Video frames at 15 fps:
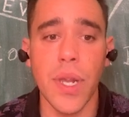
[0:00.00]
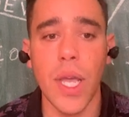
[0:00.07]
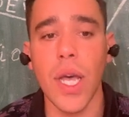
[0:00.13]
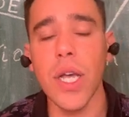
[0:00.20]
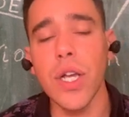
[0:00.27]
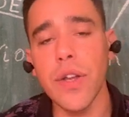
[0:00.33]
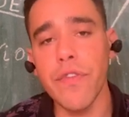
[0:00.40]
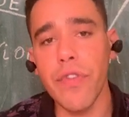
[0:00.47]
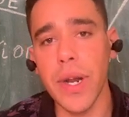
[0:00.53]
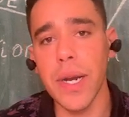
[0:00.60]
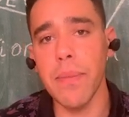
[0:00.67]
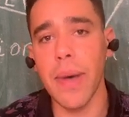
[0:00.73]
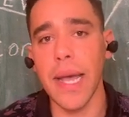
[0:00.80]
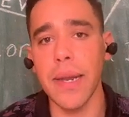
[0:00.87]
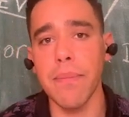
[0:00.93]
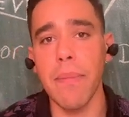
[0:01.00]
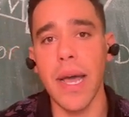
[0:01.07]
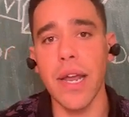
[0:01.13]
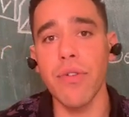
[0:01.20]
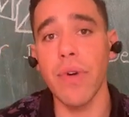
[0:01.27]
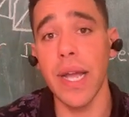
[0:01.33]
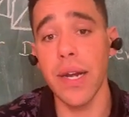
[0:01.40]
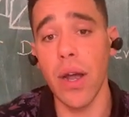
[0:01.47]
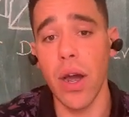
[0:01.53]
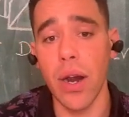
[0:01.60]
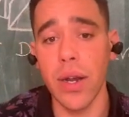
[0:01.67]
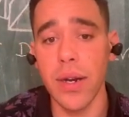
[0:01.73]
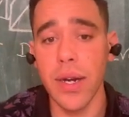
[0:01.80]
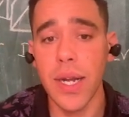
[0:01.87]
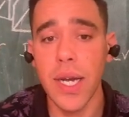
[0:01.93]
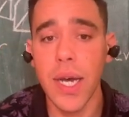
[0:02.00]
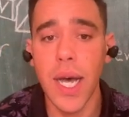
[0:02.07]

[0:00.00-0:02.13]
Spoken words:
A good friend of mine, Maya Reinhardt,